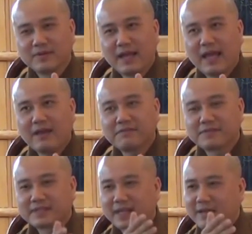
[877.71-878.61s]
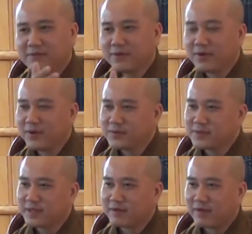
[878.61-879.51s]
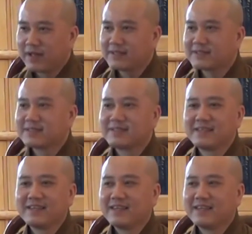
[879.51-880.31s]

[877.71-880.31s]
left, can go to the right.